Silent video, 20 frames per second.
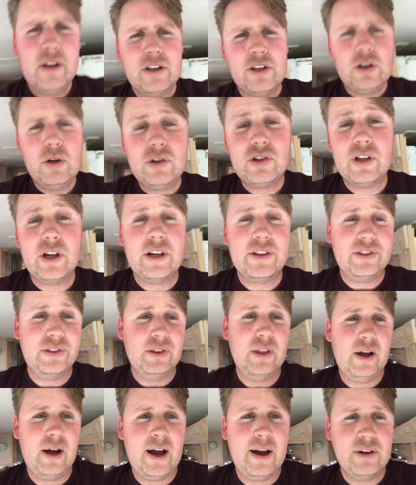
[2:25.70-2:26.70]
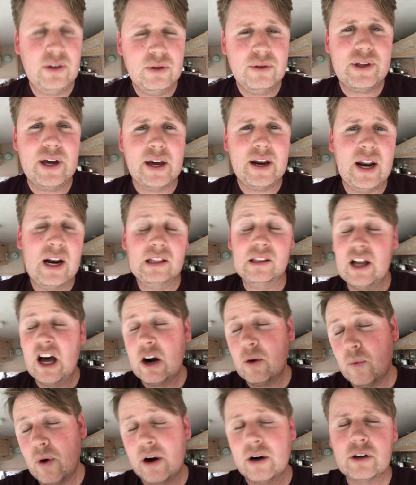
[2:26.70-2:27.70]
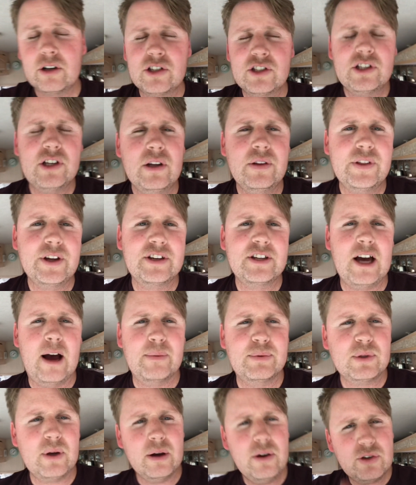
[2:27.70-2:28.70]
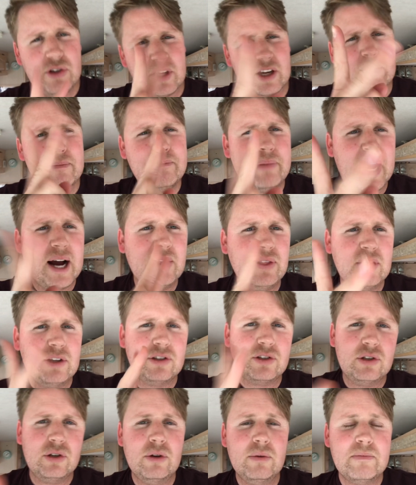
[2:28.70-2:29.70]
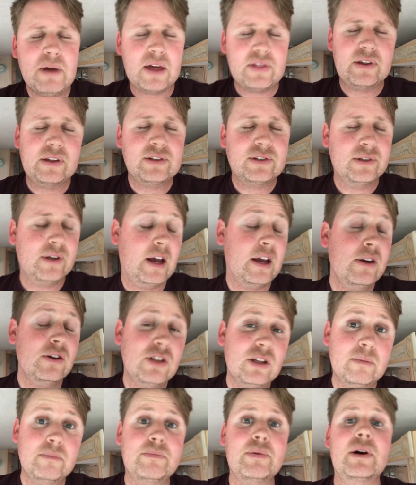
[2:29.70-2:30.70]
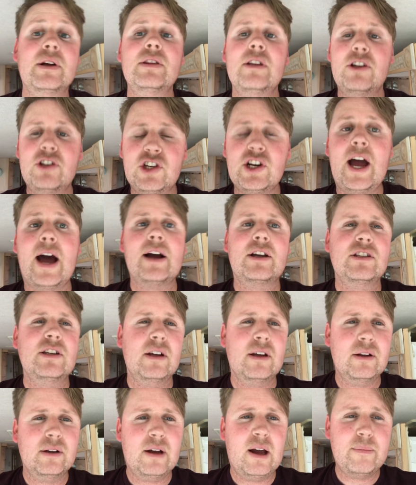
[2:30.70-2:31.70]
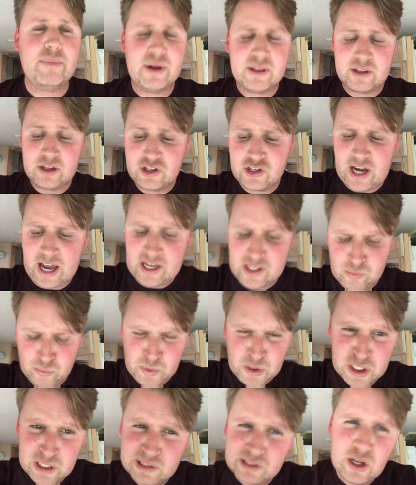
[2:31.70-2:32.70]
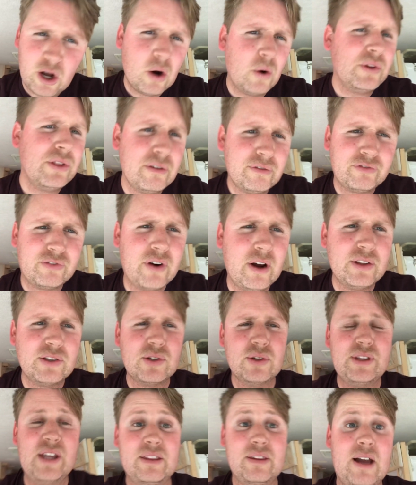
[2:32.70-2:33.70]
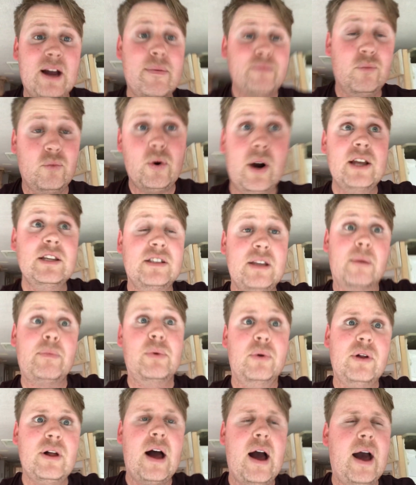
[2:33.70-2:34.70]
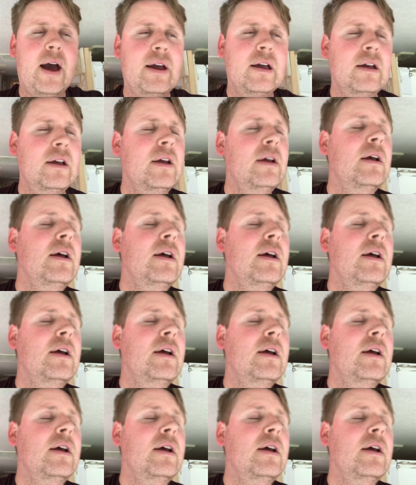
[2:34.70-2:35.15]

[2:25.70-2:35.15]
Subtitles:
usually I do that, and a lot of water is still on the top. So I usually combine these two methods. I usually bring the jacks up. I bring the jacks real low in the front so that I'm raised up real high.